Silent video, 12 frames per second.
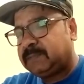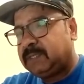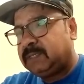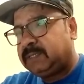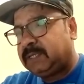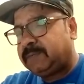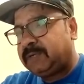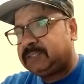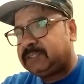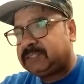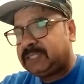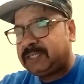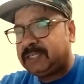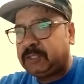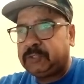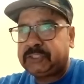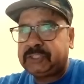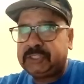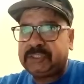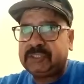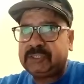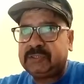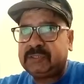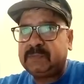there were certain
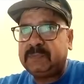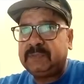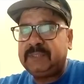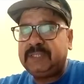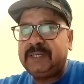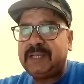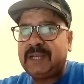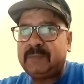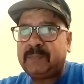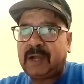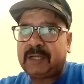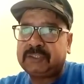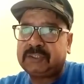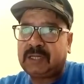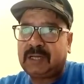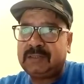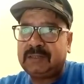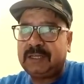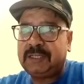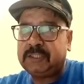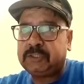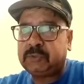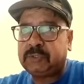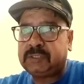negotiations between India and Pakistan
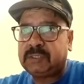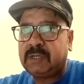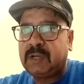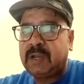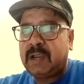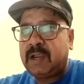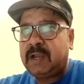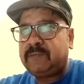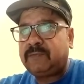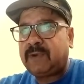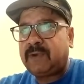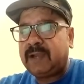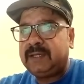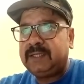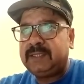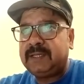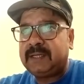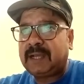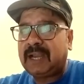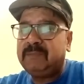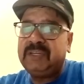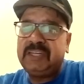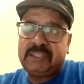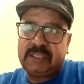relating to it, and finally they
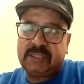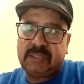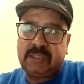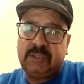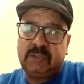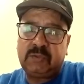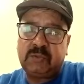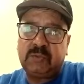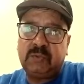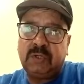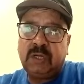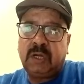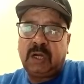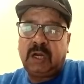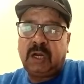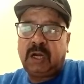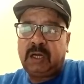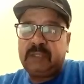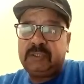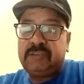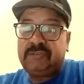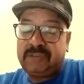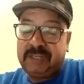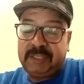culminated into this
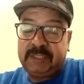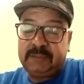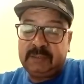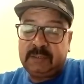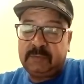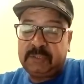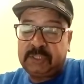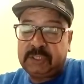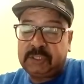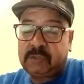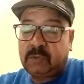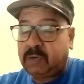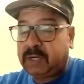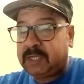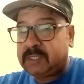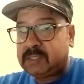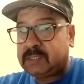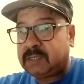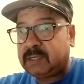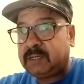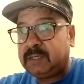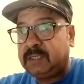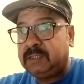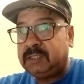treaty, which is known as
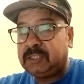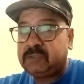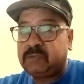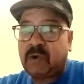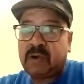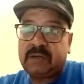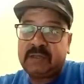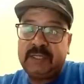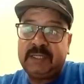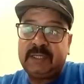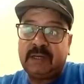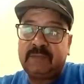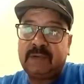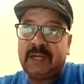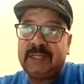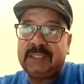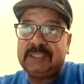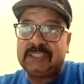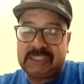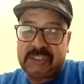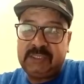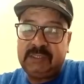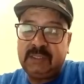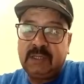Indus Water Treaty of
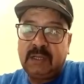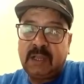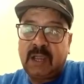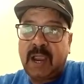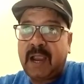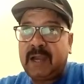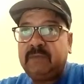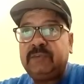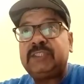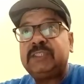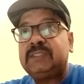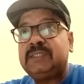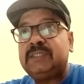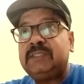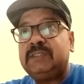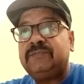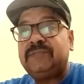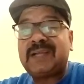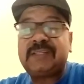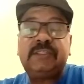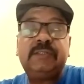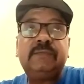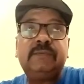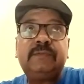1960, and which is
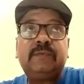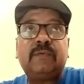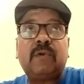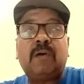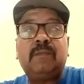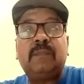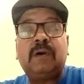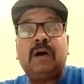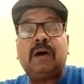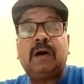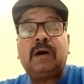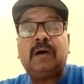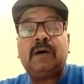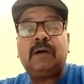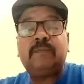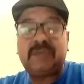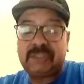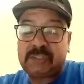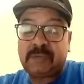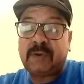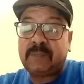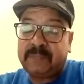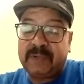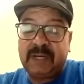effective from 1st of April